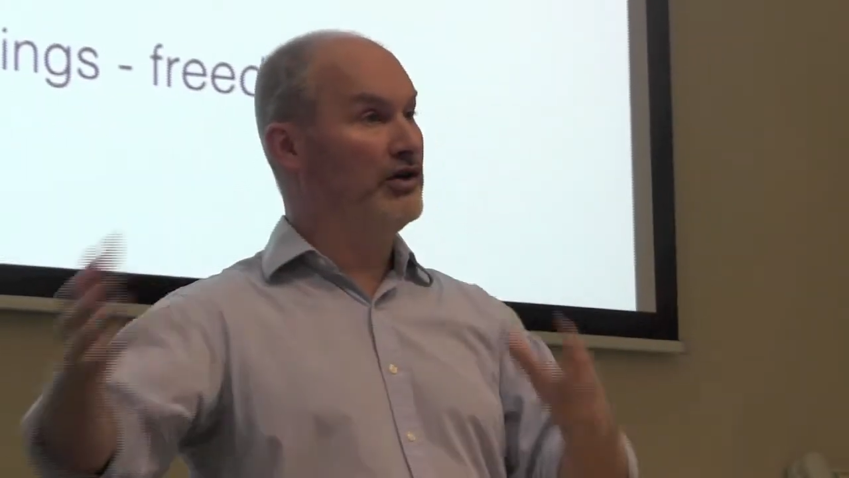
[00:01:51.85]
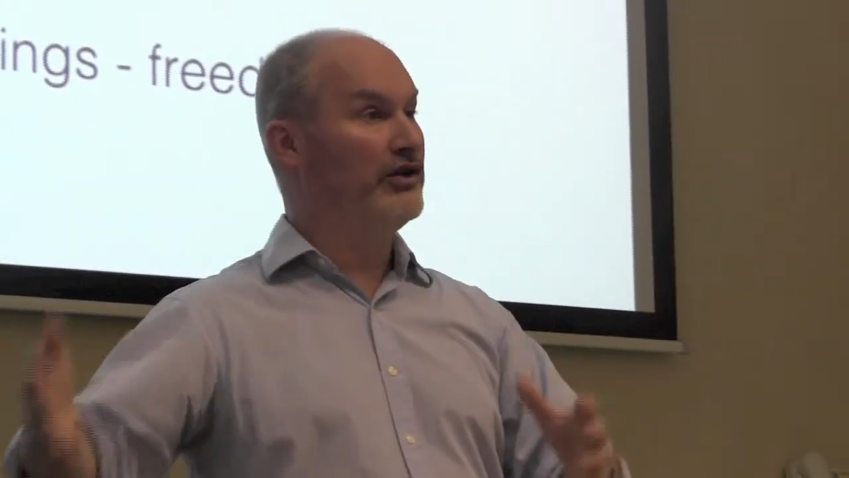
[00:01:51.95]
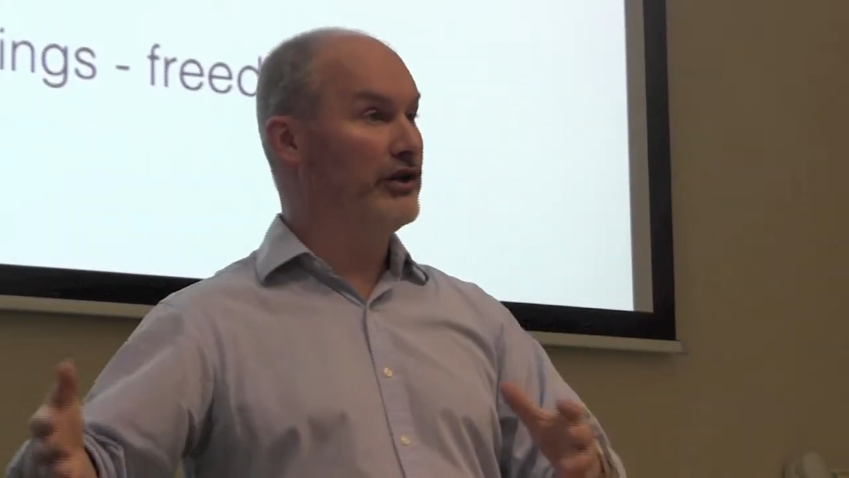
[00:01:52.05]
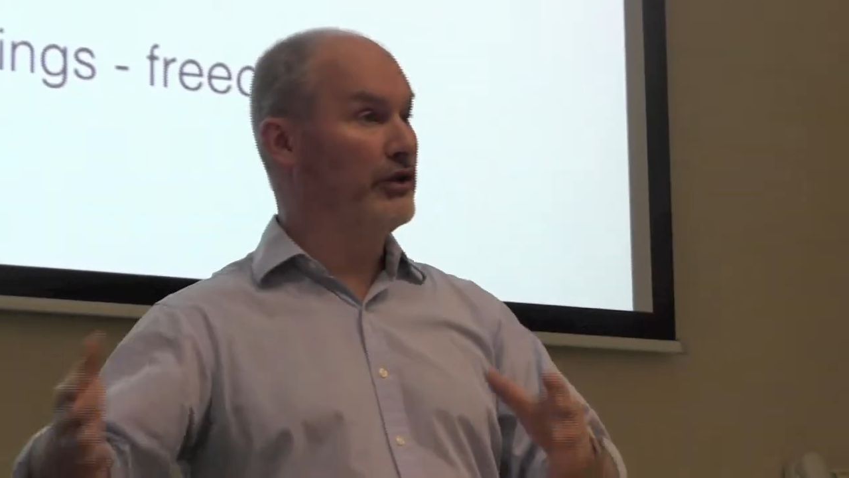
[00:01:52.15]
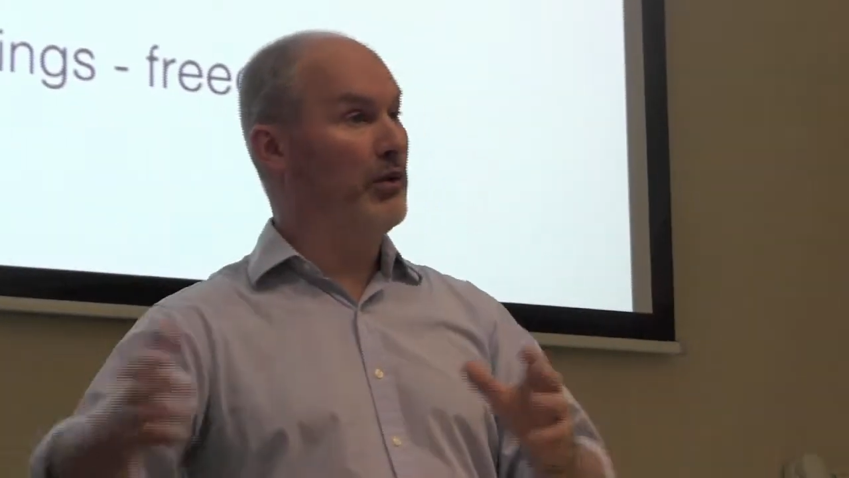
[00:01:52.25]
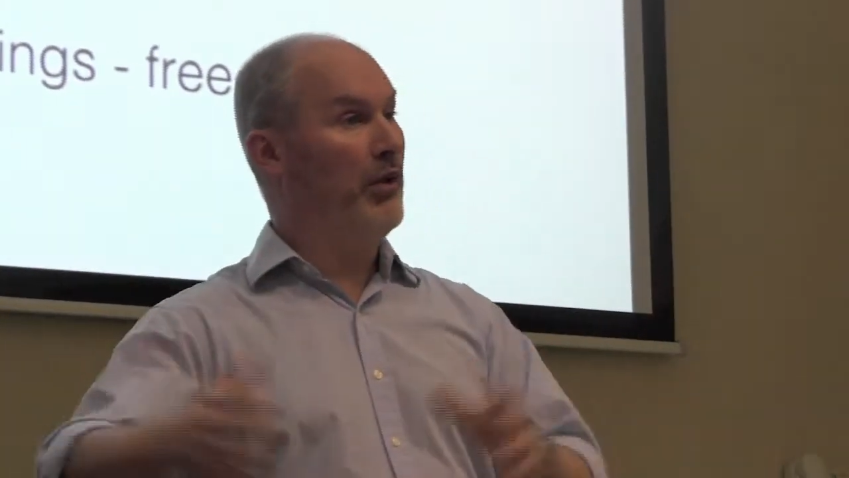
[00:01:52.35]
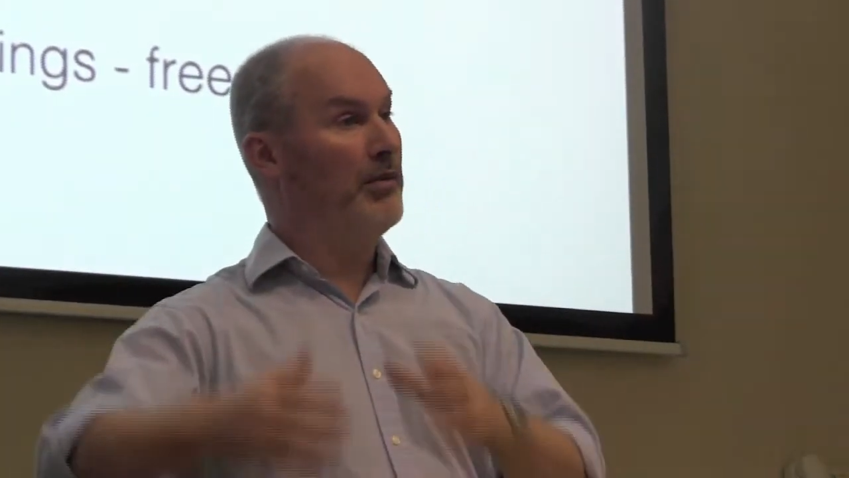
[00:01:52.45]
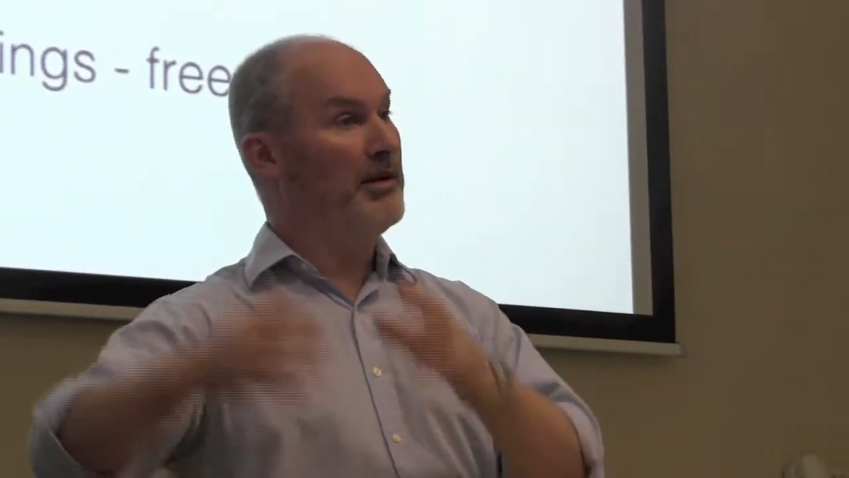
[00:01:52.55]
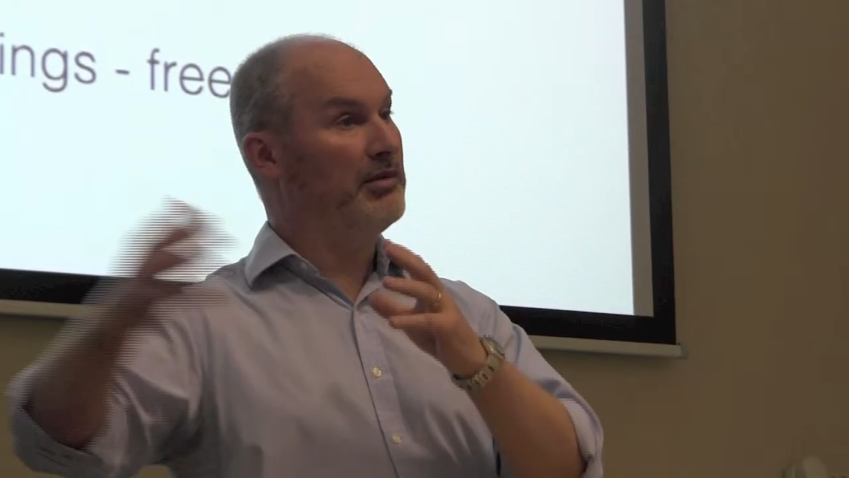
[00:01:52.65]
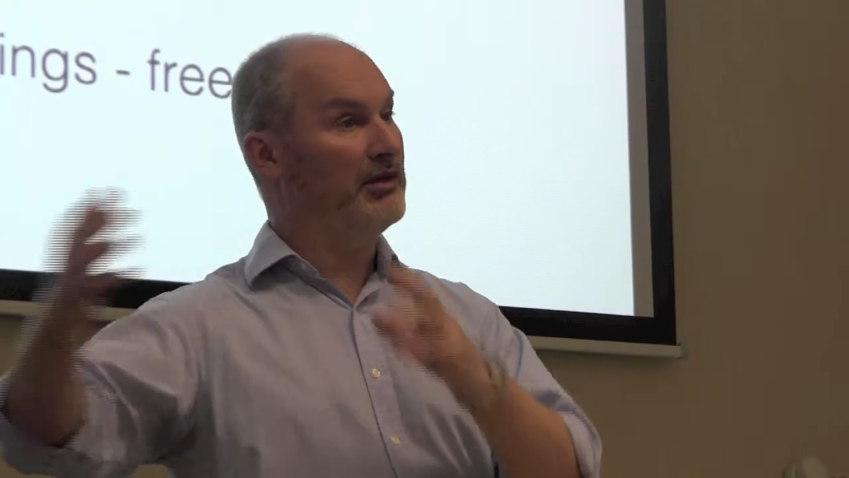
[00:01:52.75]
can do and
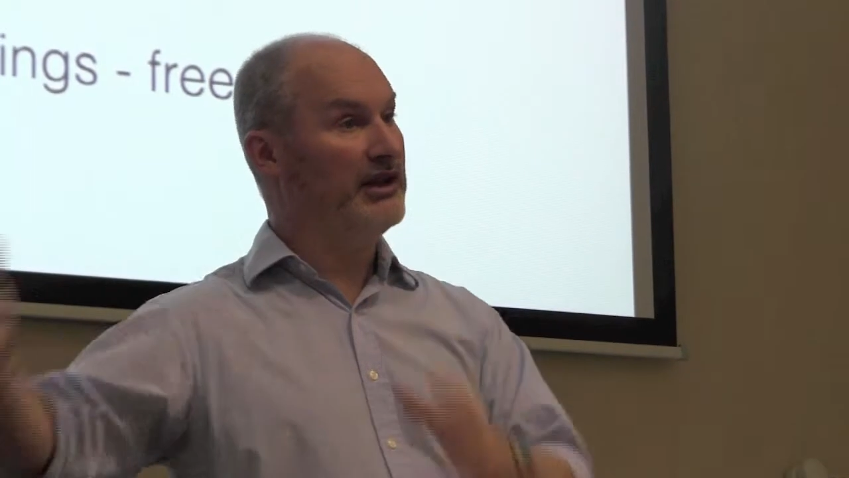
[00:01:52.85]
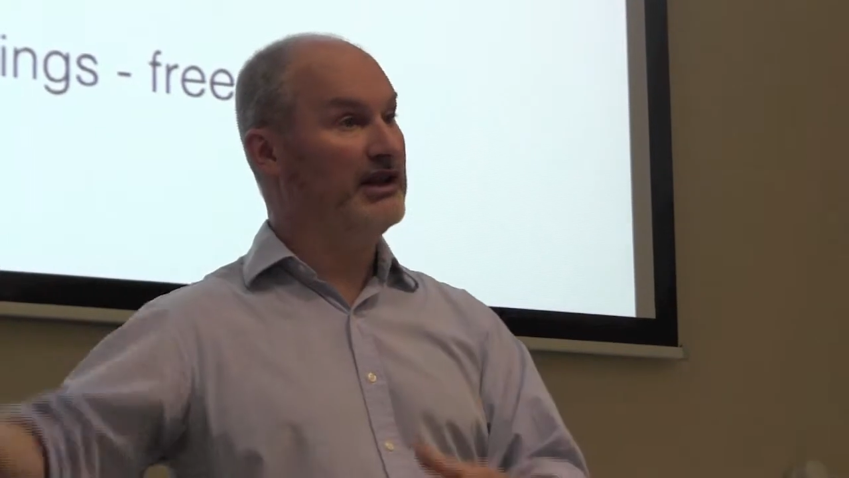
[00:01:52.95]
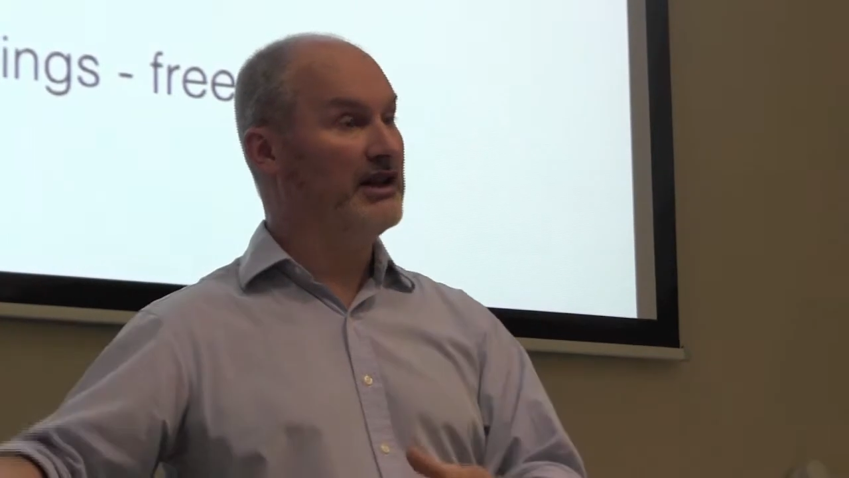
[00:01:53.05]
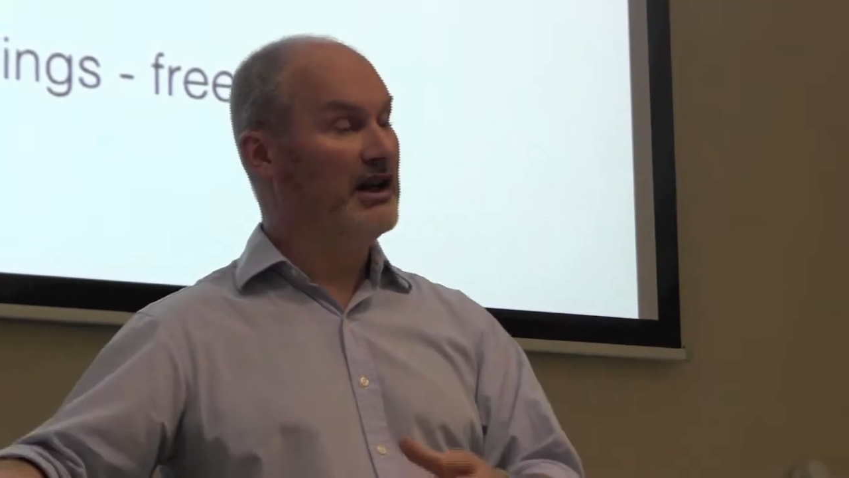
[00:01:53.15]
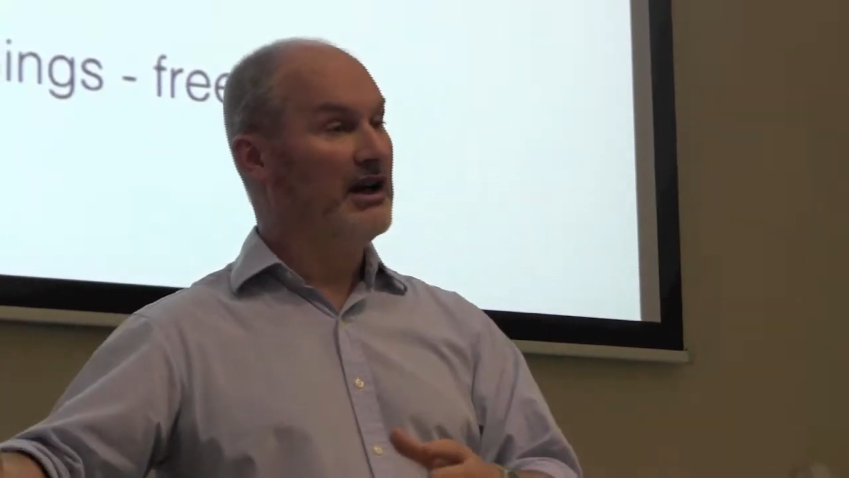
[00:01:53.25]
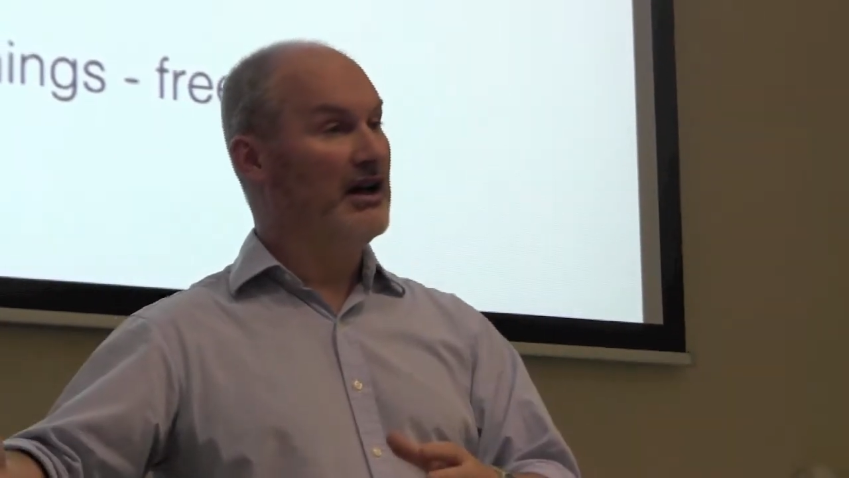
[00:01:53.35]
what people need